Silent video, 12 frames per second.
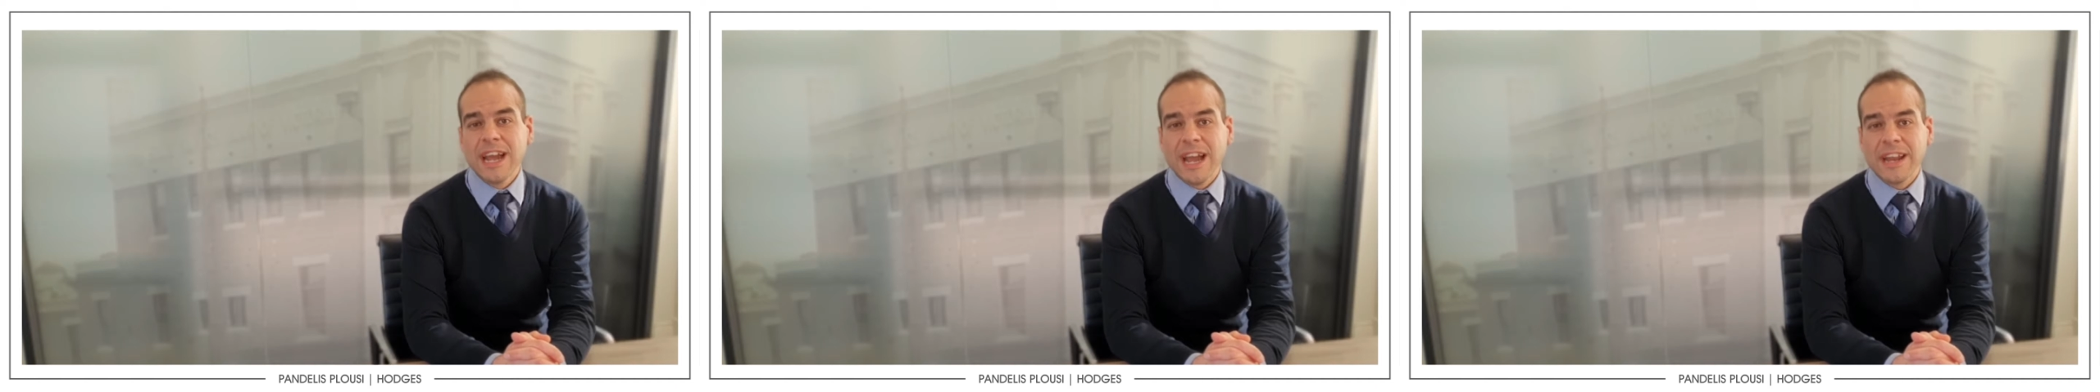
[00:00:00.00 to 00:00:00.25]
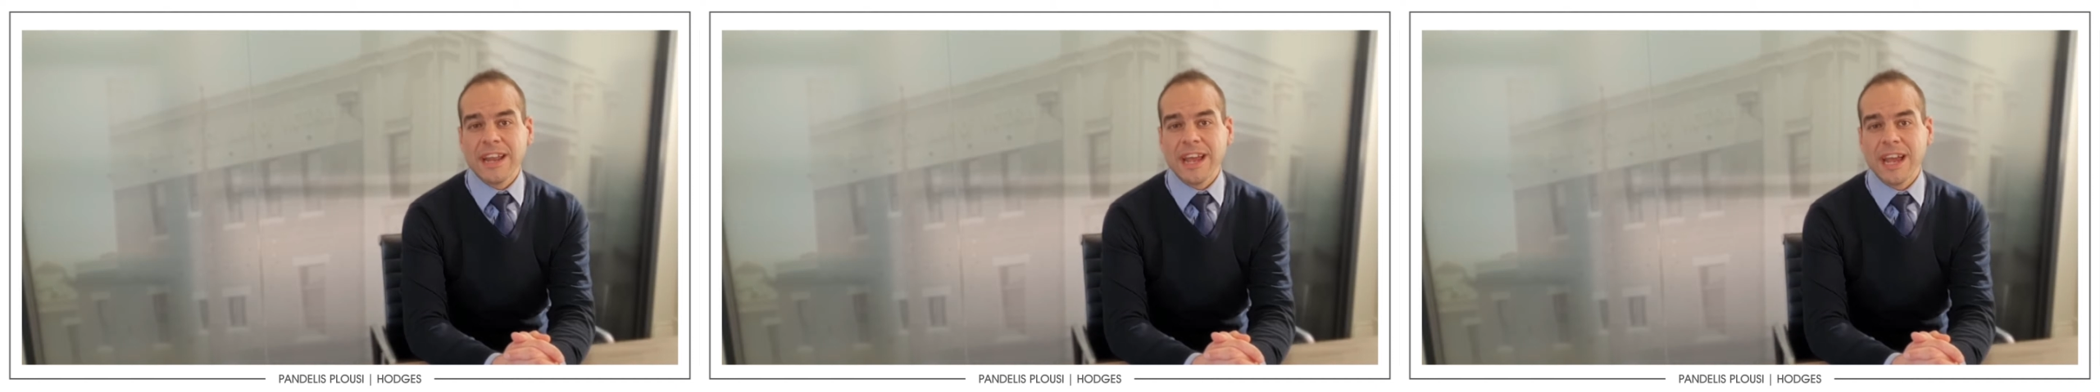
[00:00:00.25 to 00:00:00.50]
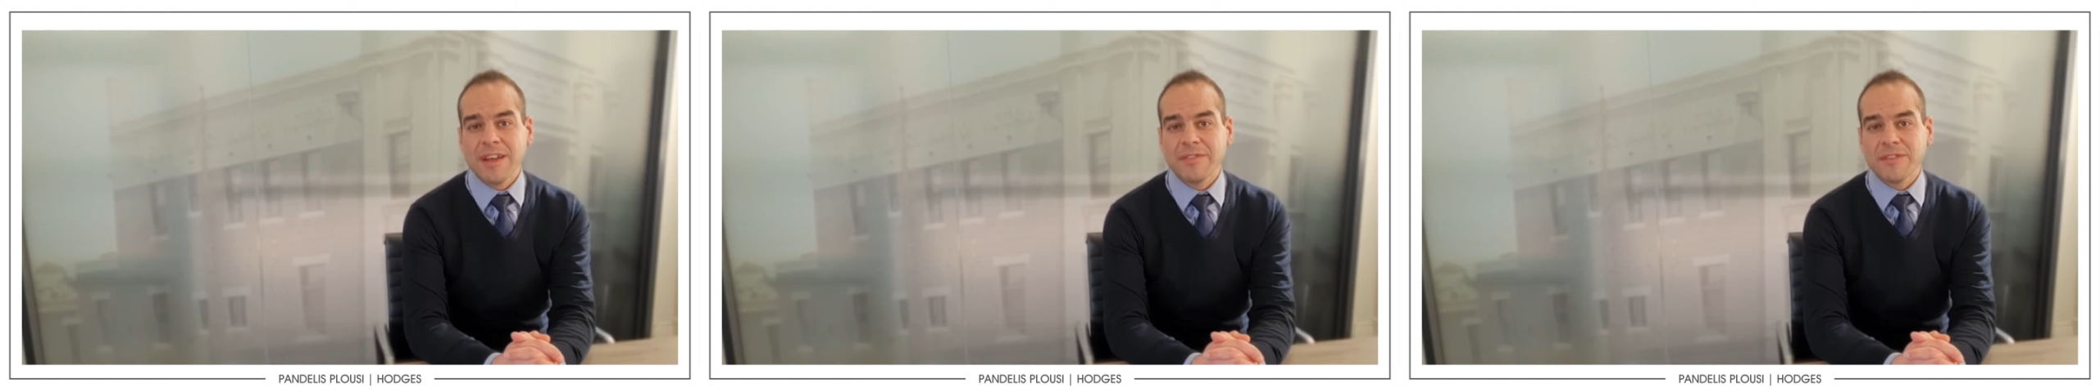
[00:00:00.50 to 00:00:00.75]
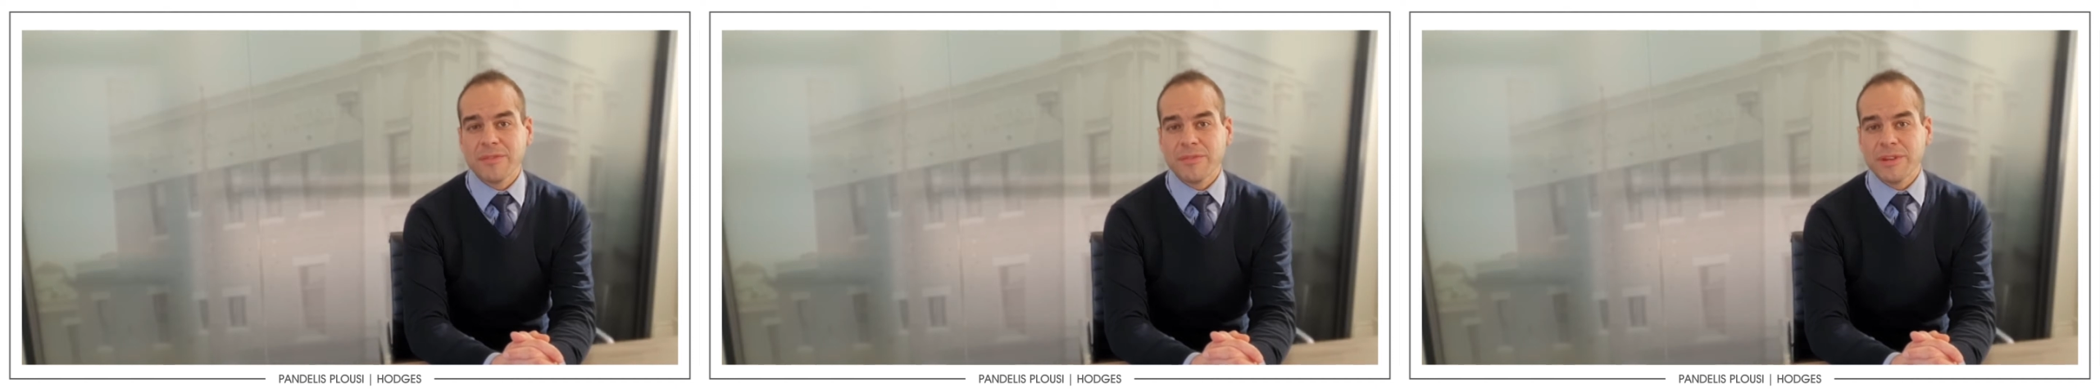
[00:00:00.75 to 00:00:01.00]
and
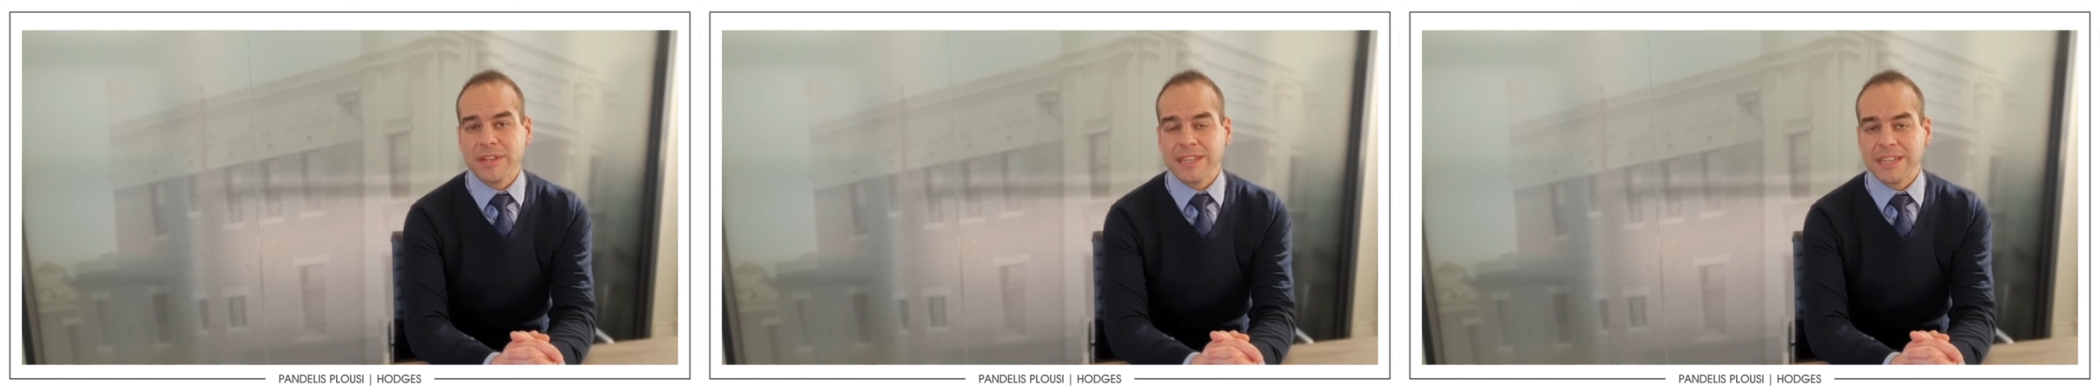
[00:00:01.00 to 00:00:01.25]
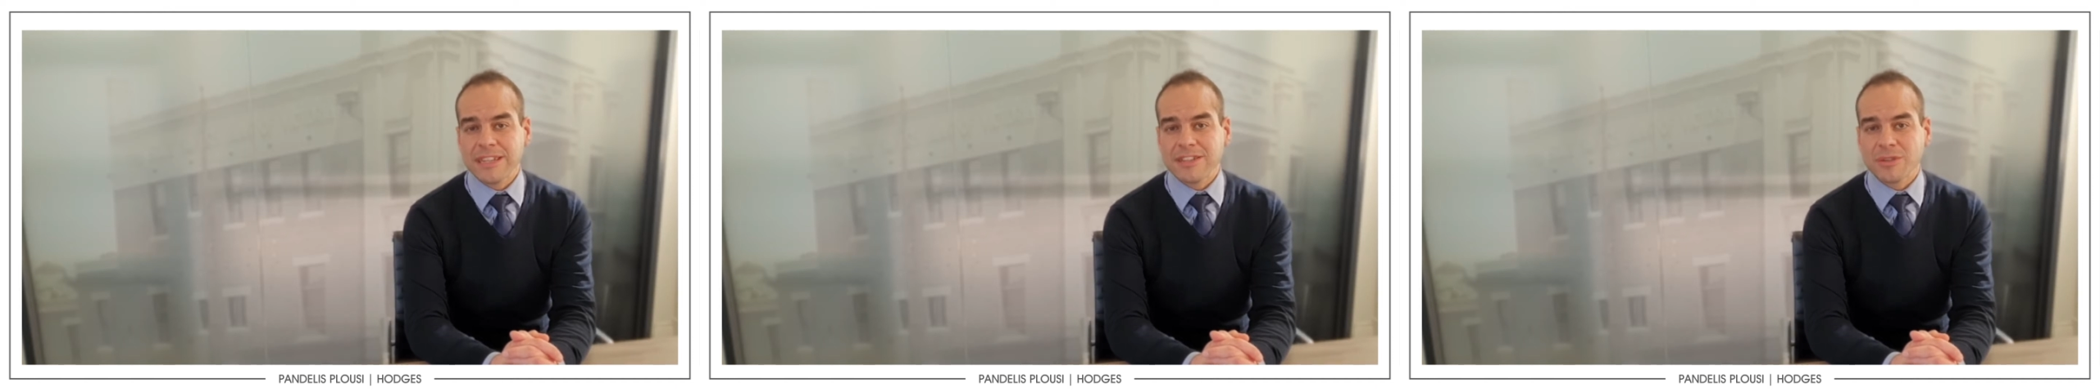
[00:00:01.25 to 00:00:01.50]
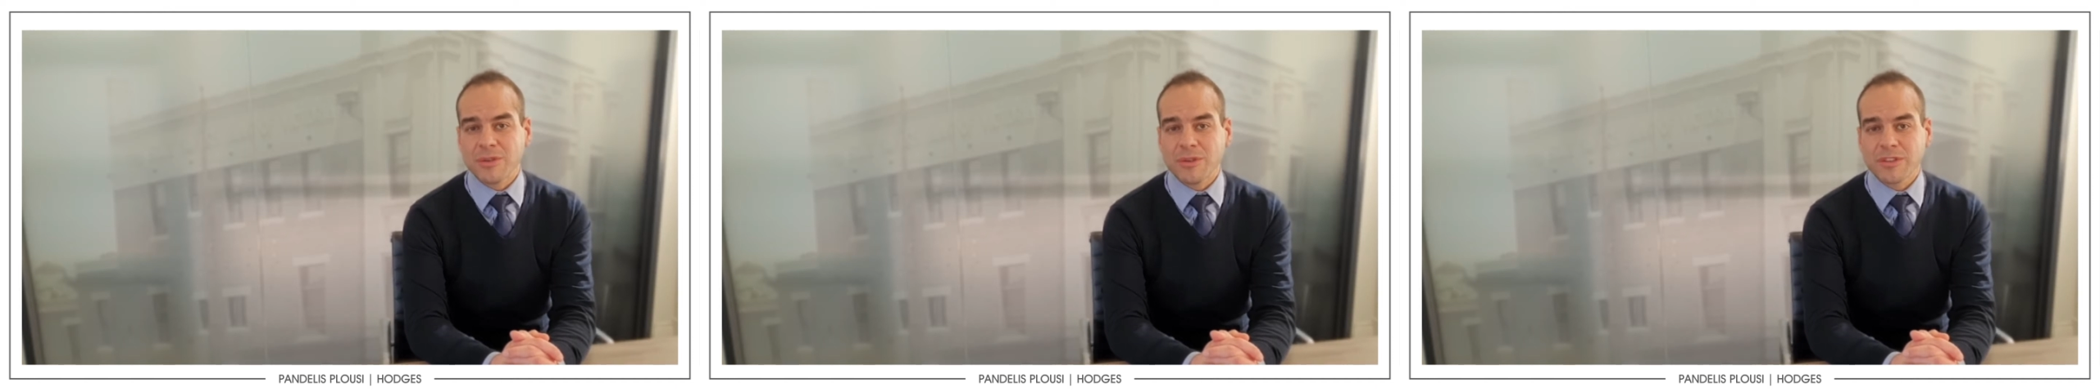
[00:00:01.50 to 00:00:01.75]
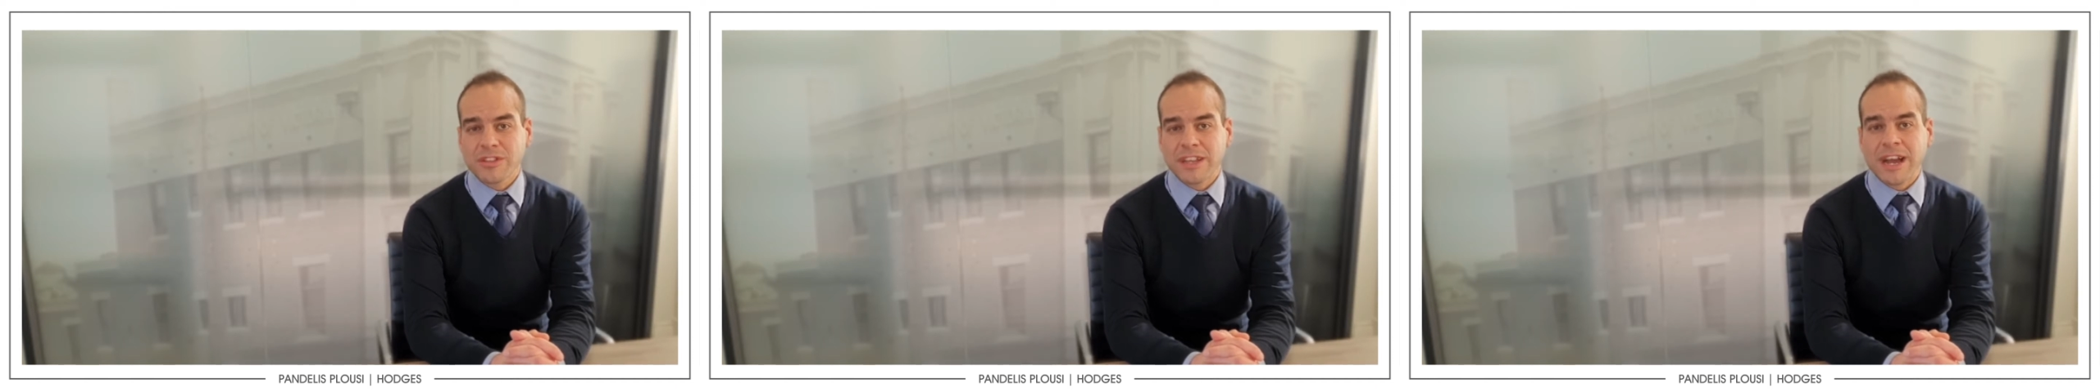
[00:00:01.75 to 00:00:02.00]
have really
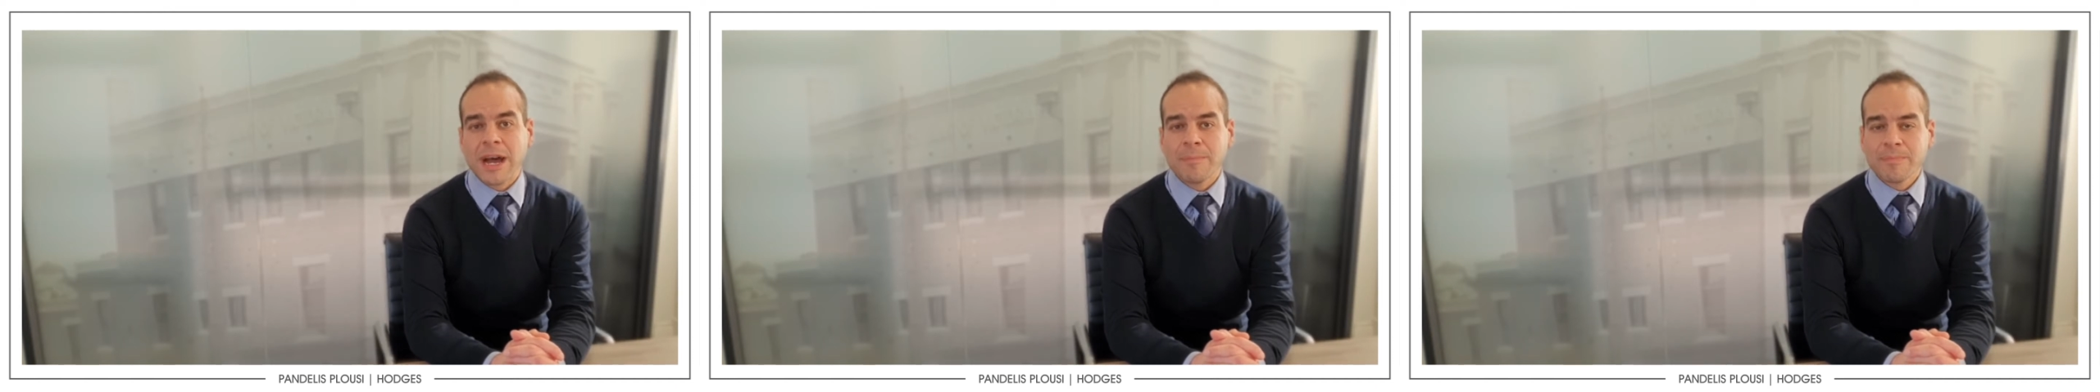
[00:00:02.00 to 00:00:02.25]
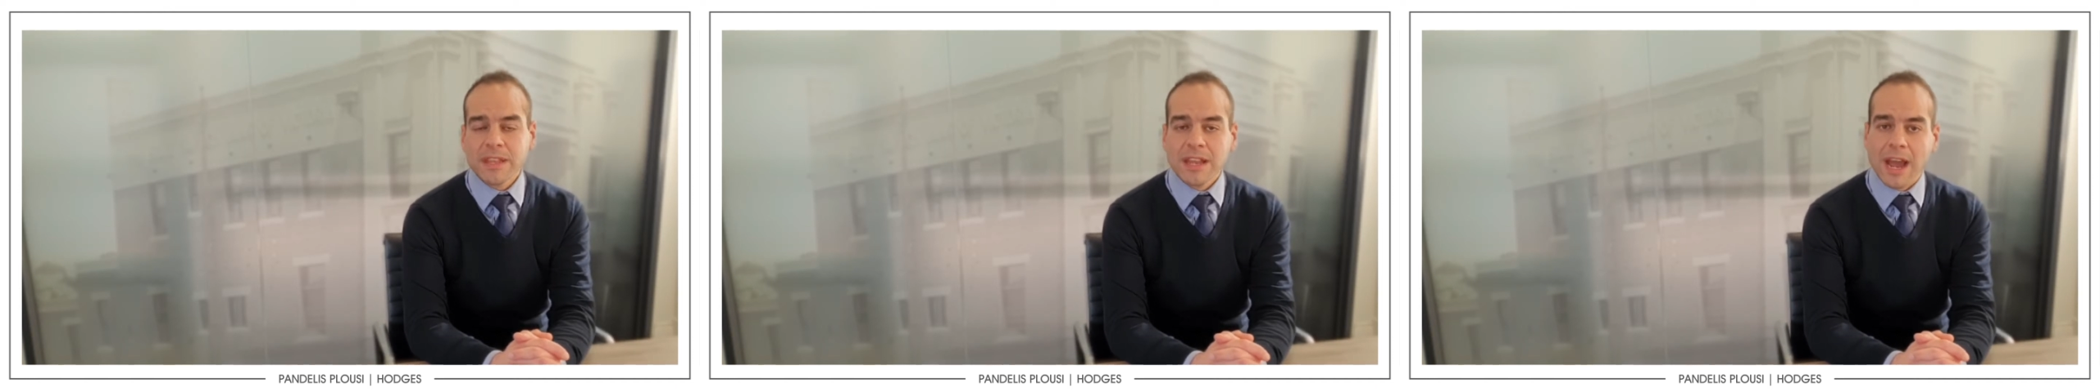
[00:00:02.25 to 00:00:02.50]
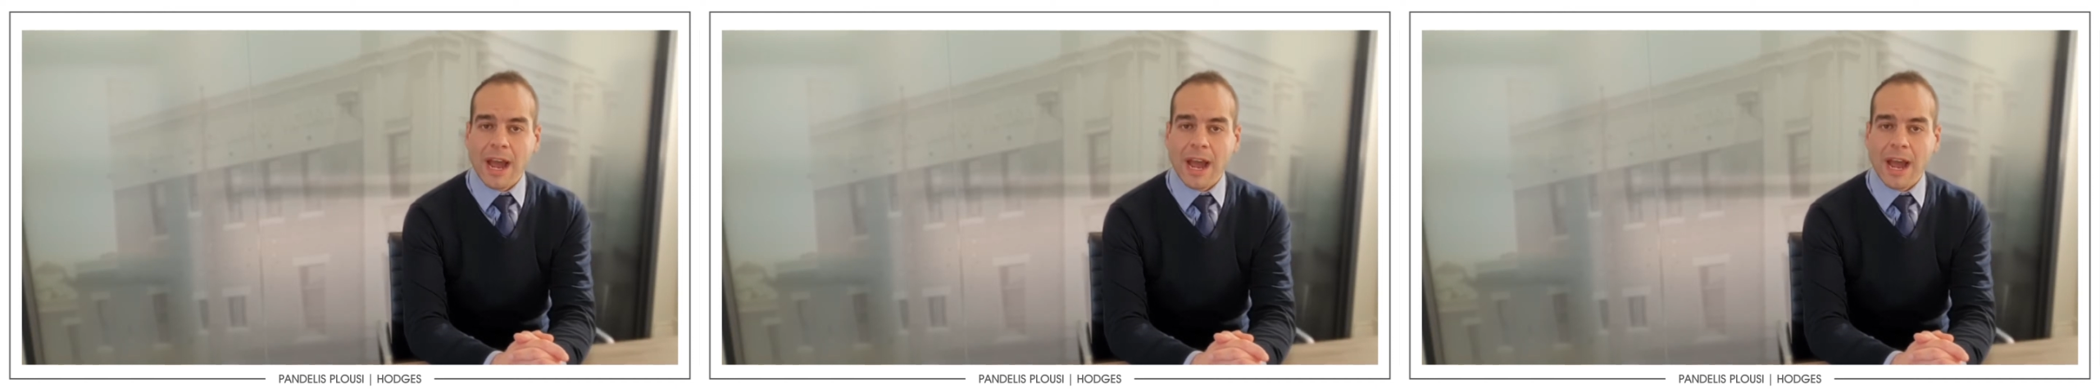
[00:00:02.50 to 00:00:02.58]
talked it up.